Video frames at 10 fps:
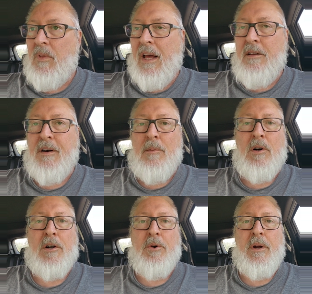and if I'm
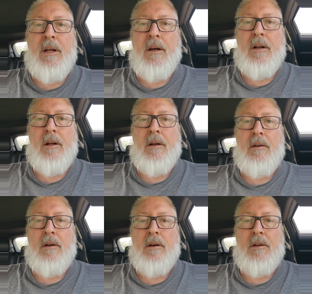hungry
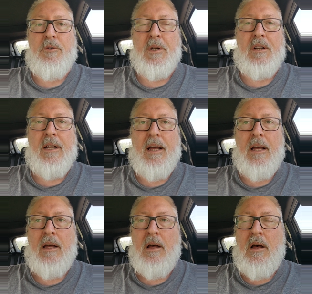during the
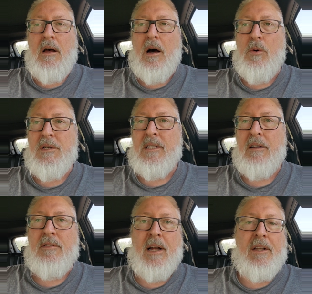day, I always
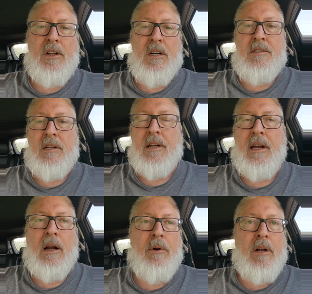have like nuts that I
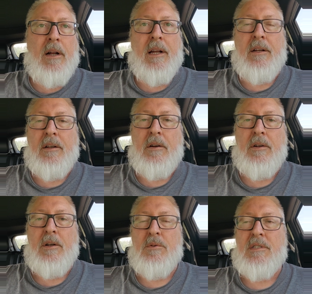carry that I can
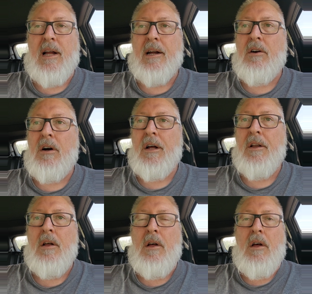you know, snack on,
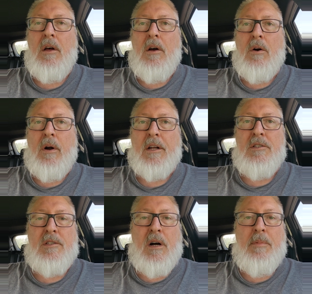or I can
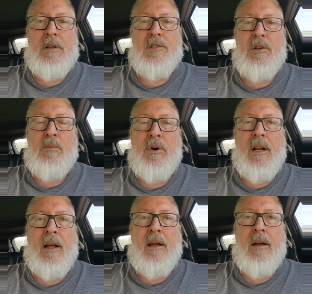stop at a Subway
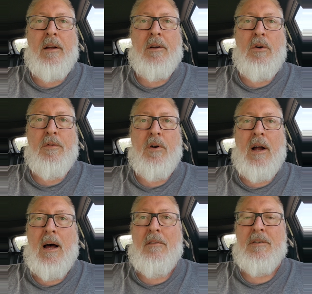and go for
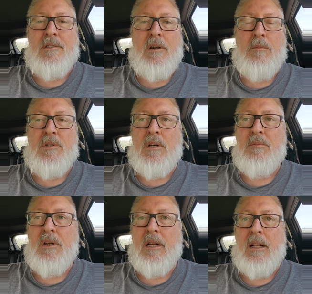half a sub or
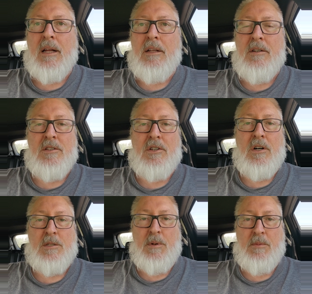something. Like, it doesn't
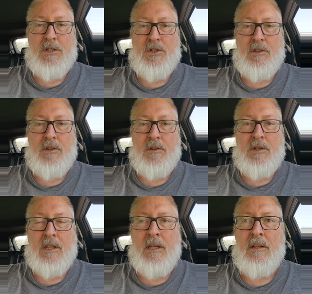cost me much
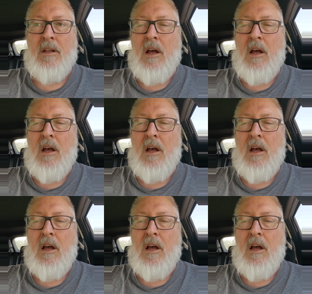to eat.